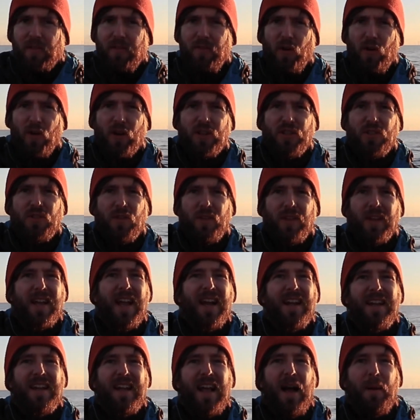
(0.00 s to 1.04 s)
footage through the
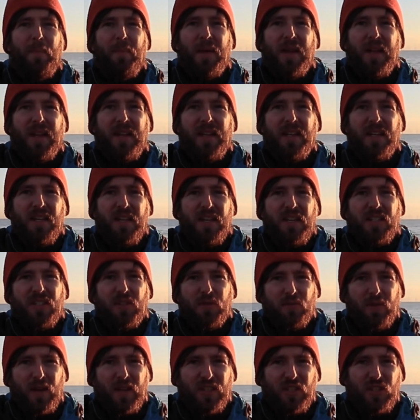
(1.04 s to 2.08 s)
Canon RP
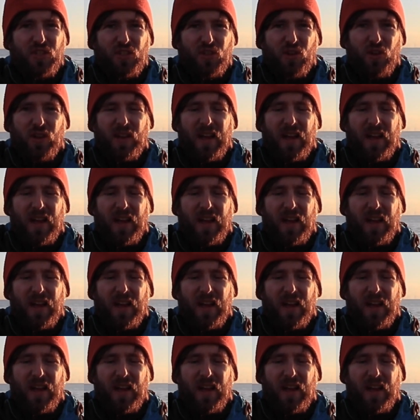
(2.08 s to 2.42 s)
to really show